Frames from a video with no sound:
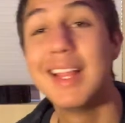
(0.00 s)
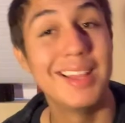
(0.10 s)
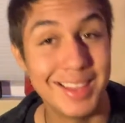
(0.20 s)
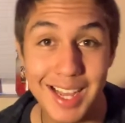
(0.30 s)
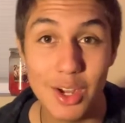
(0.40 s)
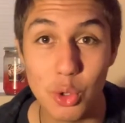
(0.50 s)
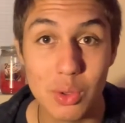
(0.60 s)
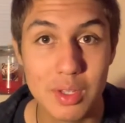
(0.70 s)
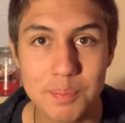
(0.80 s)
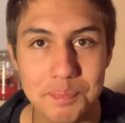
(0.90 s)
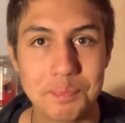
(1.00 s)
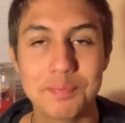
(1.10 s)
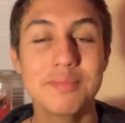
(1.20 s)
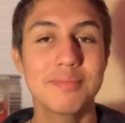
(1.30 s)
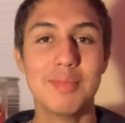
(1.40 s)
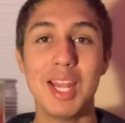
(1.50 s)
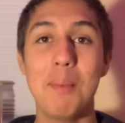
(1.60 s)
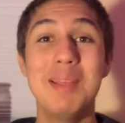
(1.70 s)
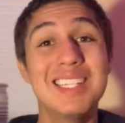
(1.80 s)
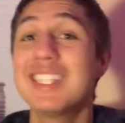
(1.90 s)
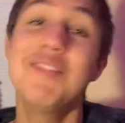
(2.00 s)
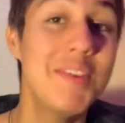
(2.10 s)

not old. Because I've